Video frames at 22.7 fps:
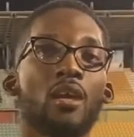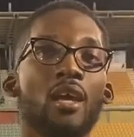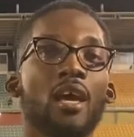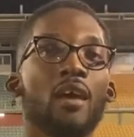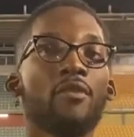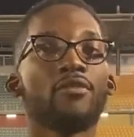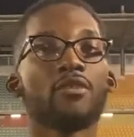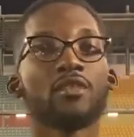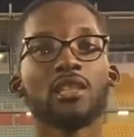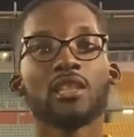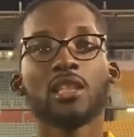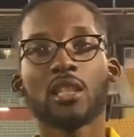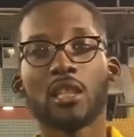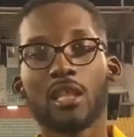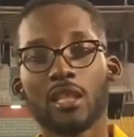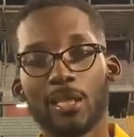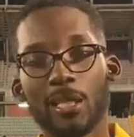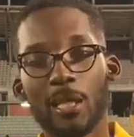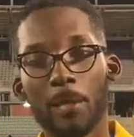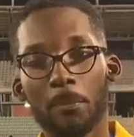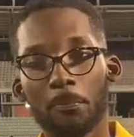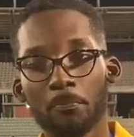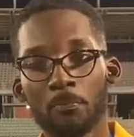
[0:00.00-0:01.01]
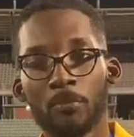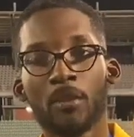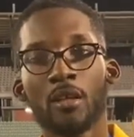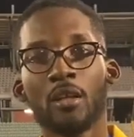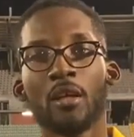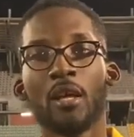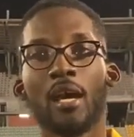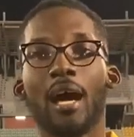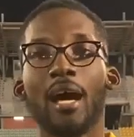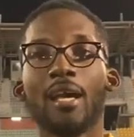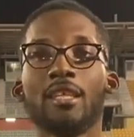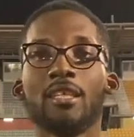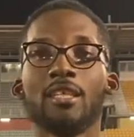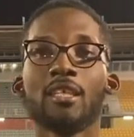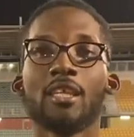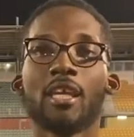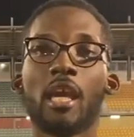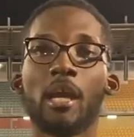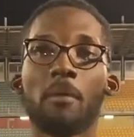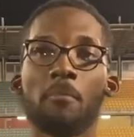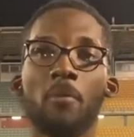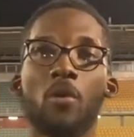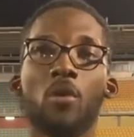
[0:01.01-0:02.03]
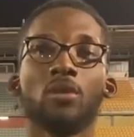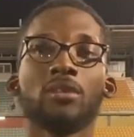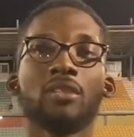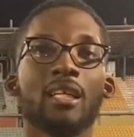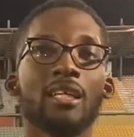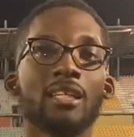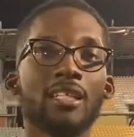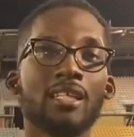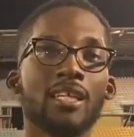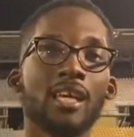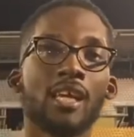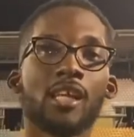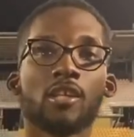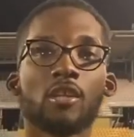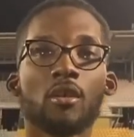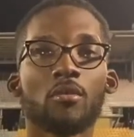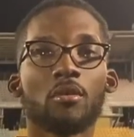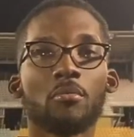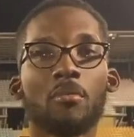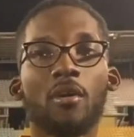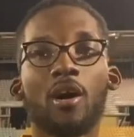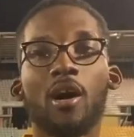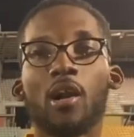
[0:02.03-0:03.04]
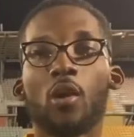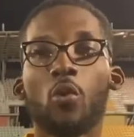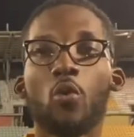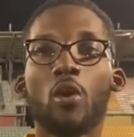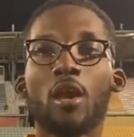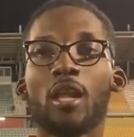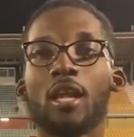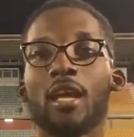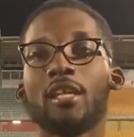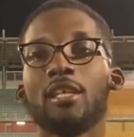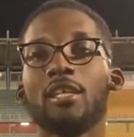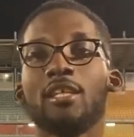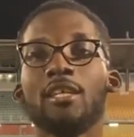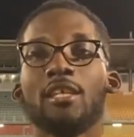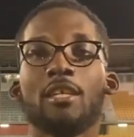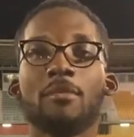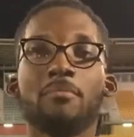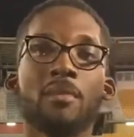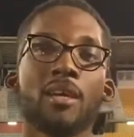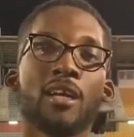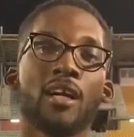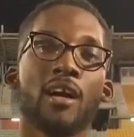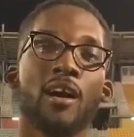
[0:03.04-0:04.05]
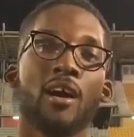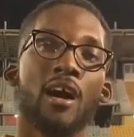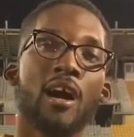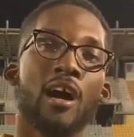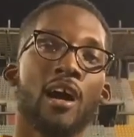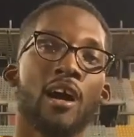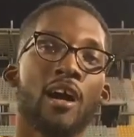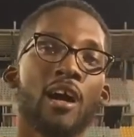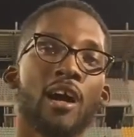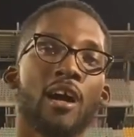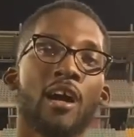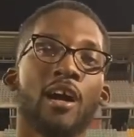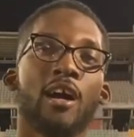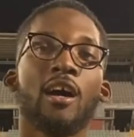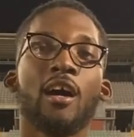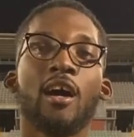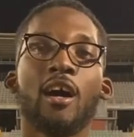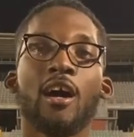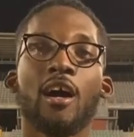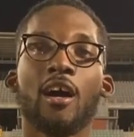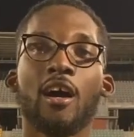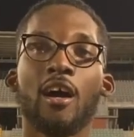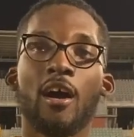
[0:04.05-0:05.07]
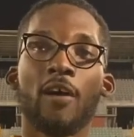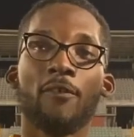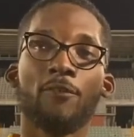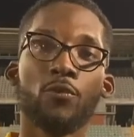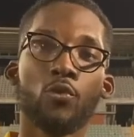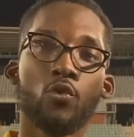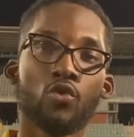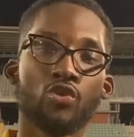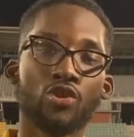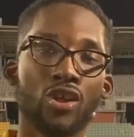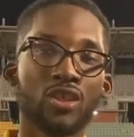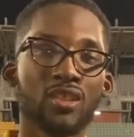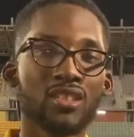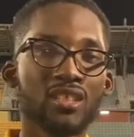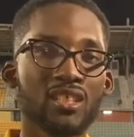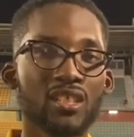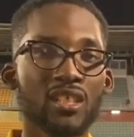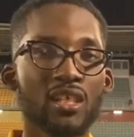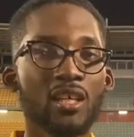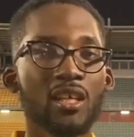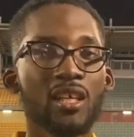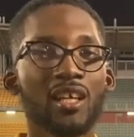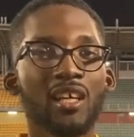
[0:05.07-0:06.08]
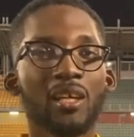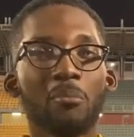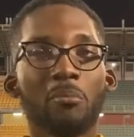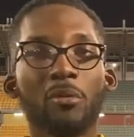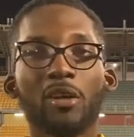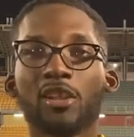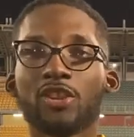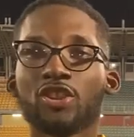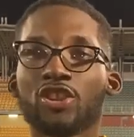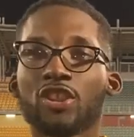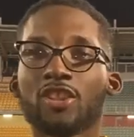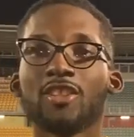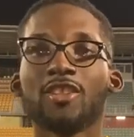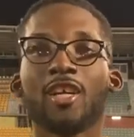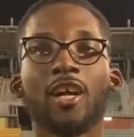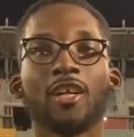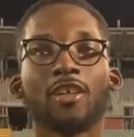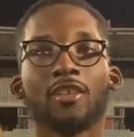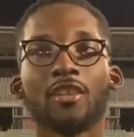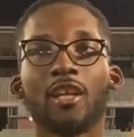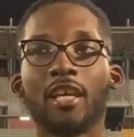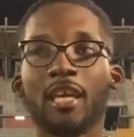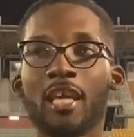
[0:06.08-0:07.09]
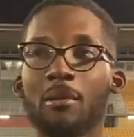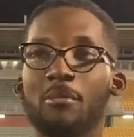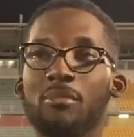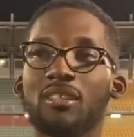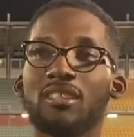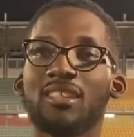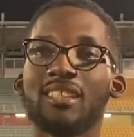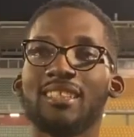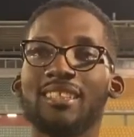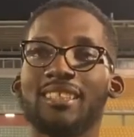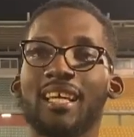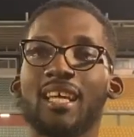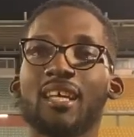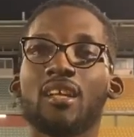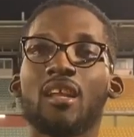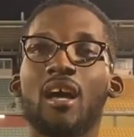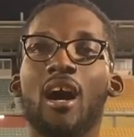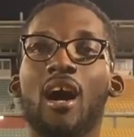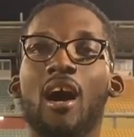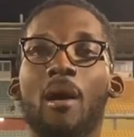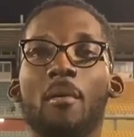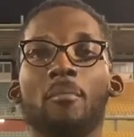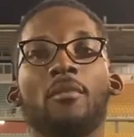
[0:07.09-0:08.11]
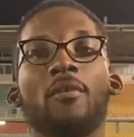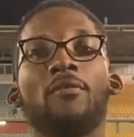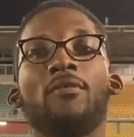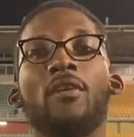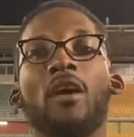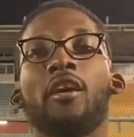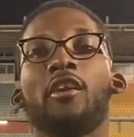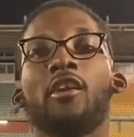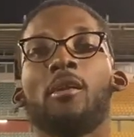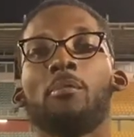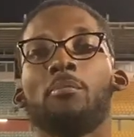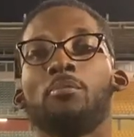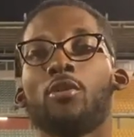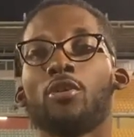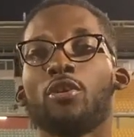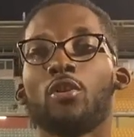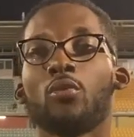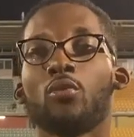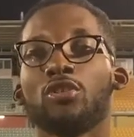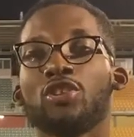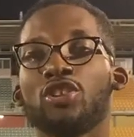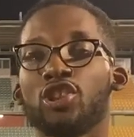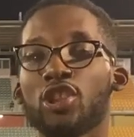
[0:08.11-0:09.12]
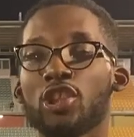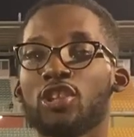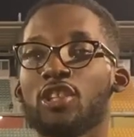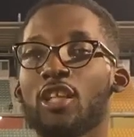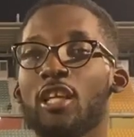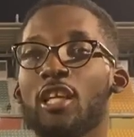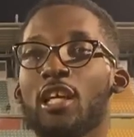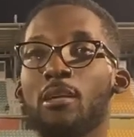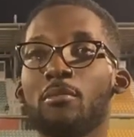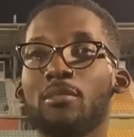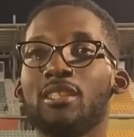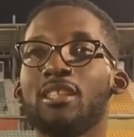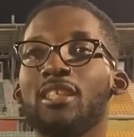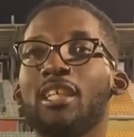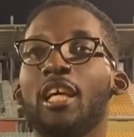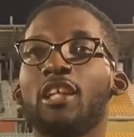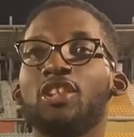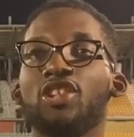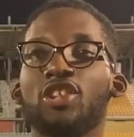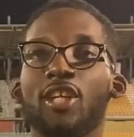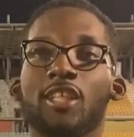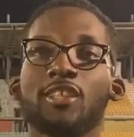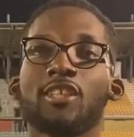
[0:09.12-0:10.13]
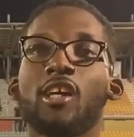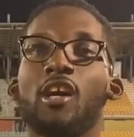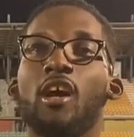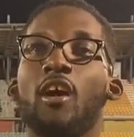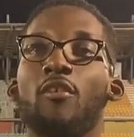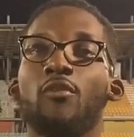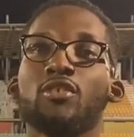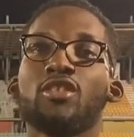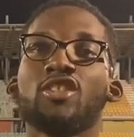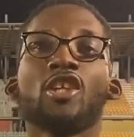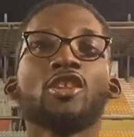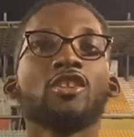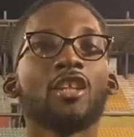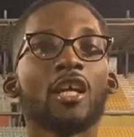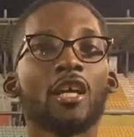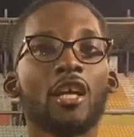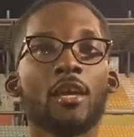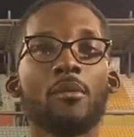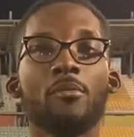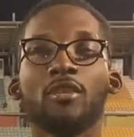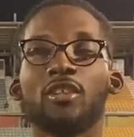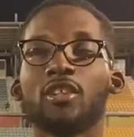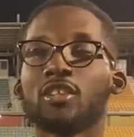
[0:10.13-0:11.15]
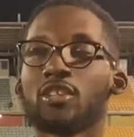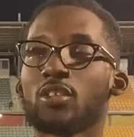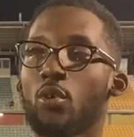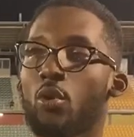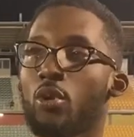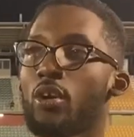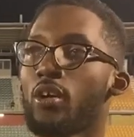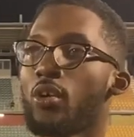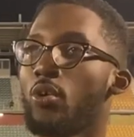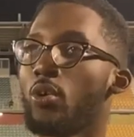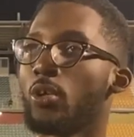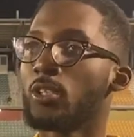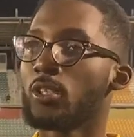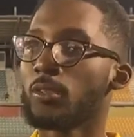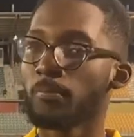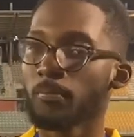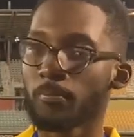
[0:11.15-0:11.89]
every single game. And he came out and he held up the ball well, and he did make a few runs, but he's just not able to get the final product, was just not able to get shots off, was just not able to score goals.